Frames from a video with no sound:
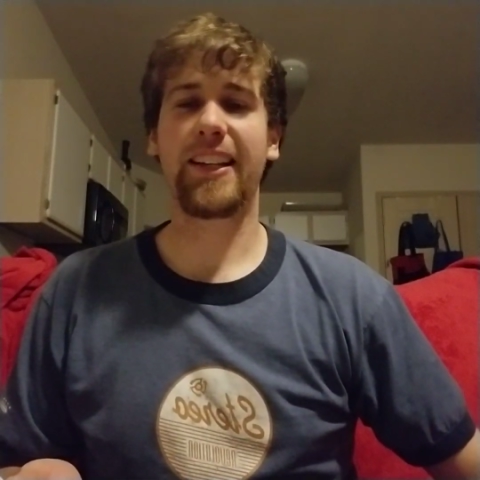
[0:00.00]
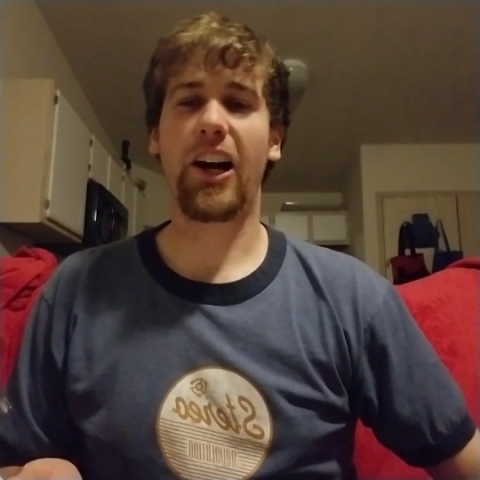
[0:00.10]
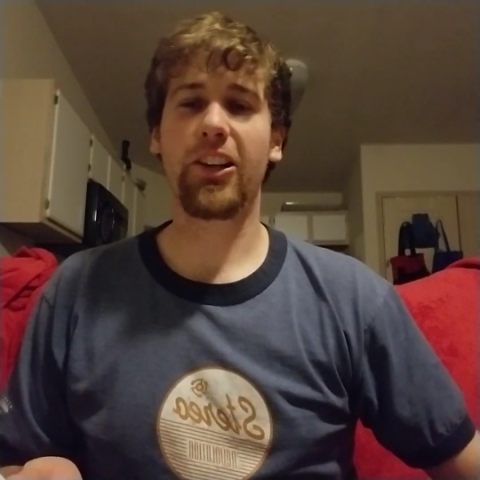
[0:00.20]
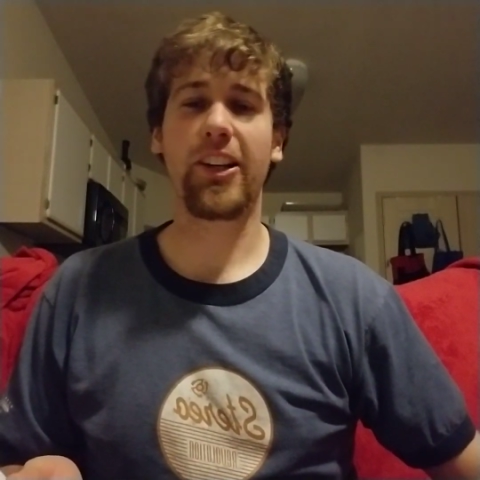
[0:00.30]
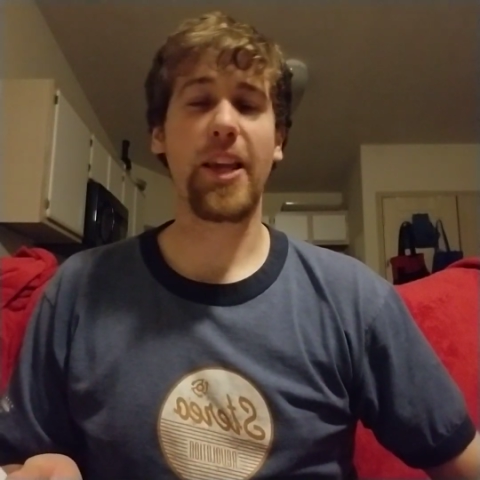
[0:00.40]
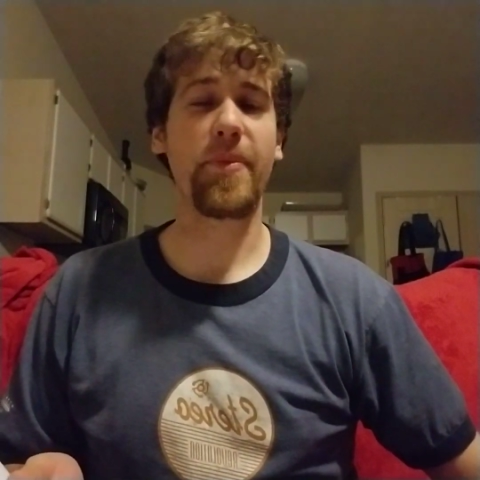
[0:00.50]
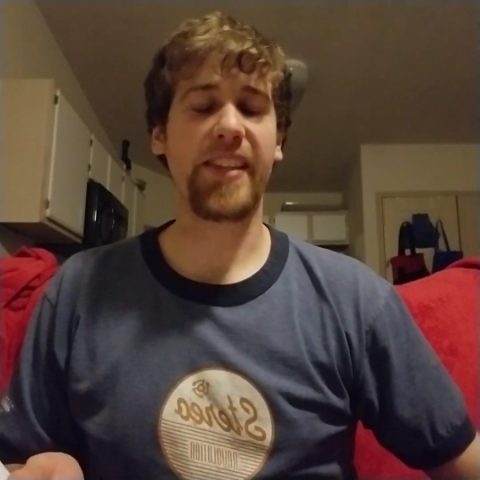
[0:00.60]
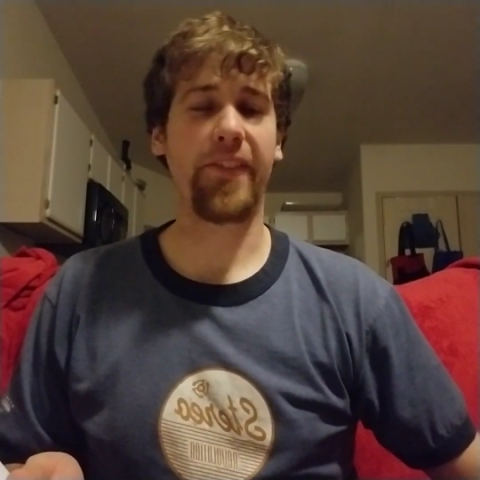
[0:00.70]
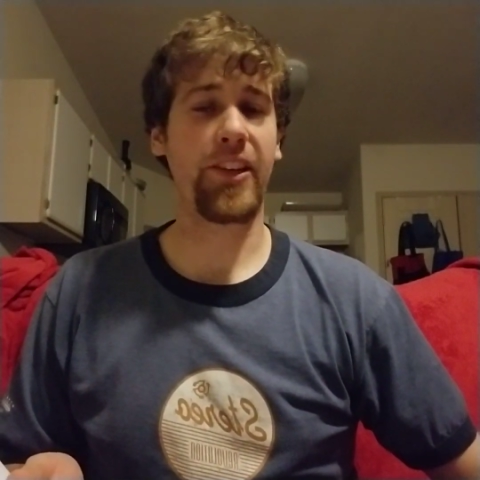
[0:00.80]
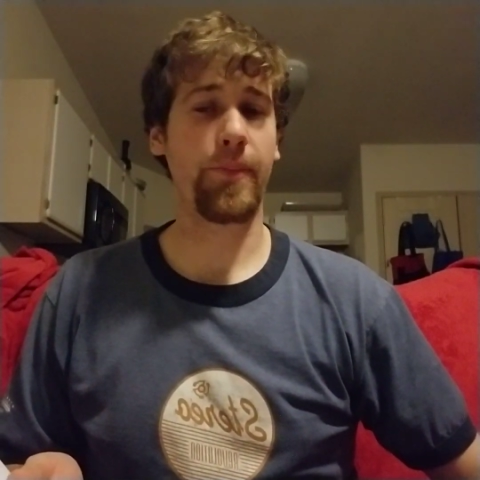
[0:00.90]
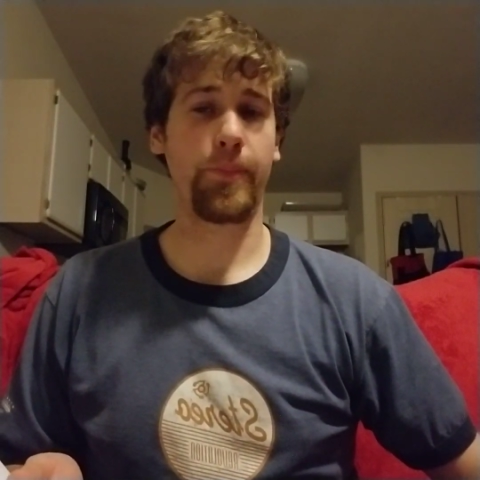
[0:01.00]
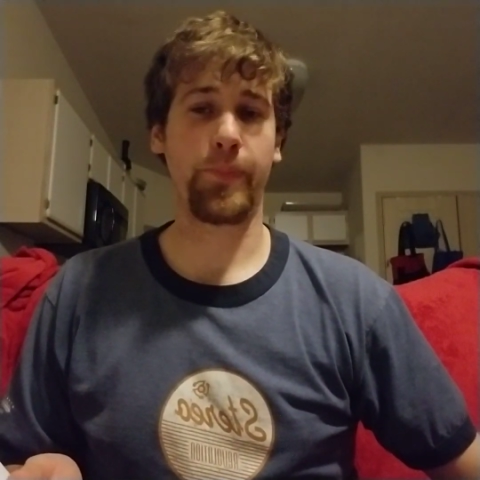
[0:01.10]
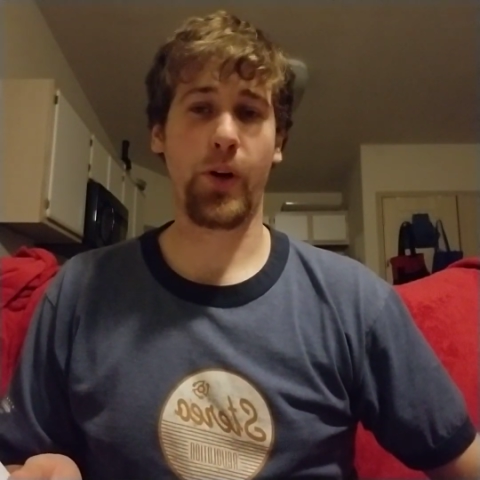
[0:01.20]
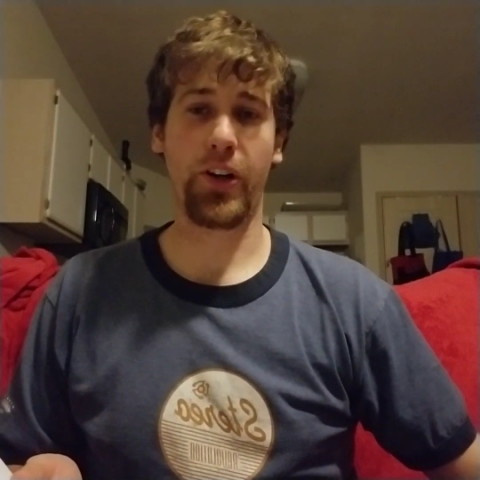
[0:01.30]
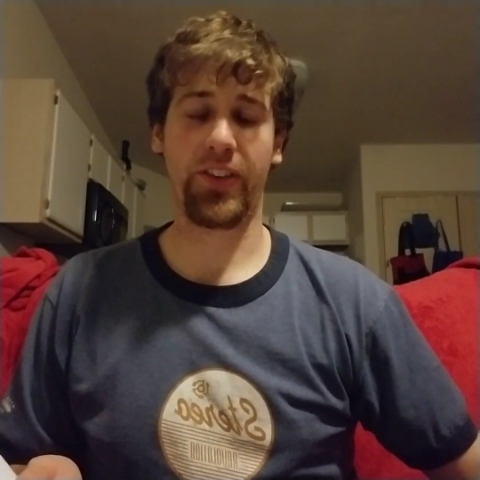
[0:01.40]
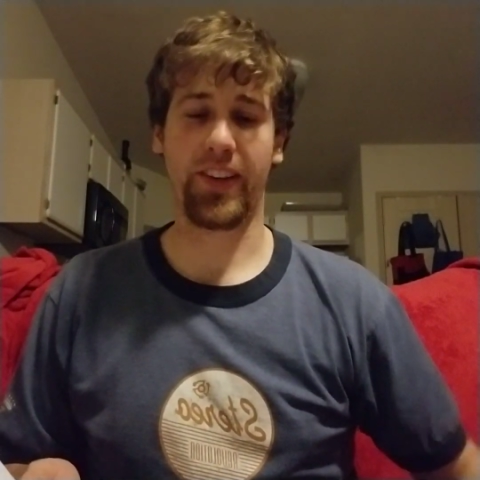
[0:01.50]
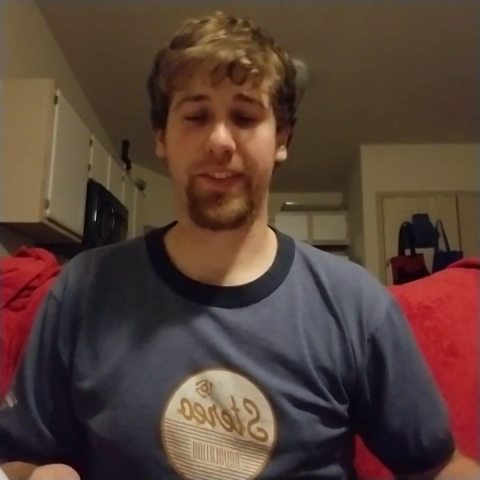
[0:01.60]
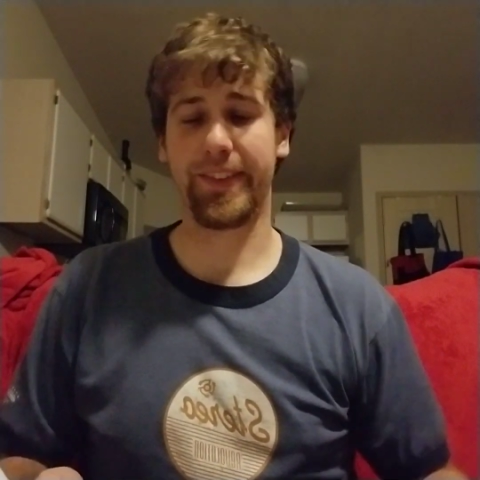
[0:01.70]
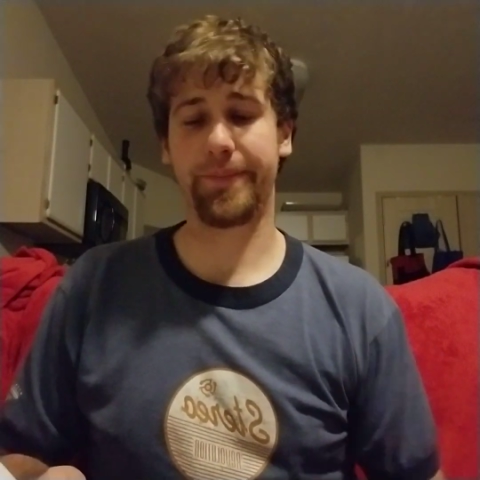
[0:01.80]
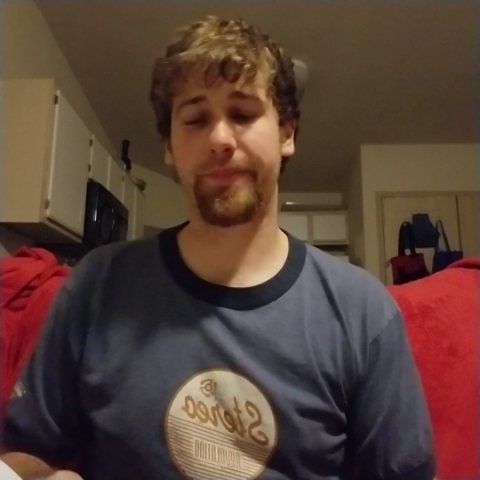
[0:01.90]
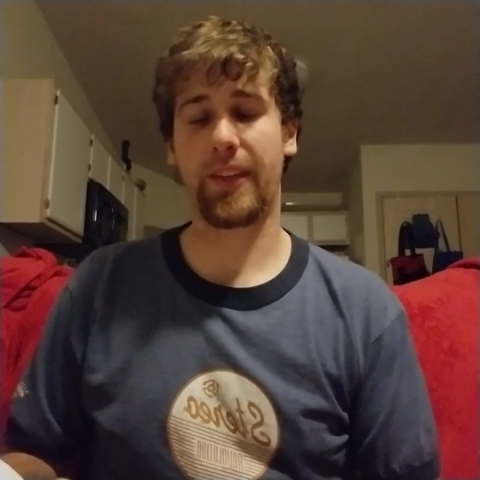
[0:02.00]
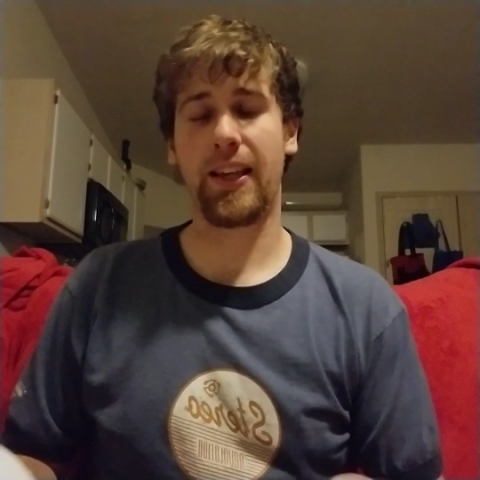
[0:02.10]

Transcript: Talked to Team 7, Part 7.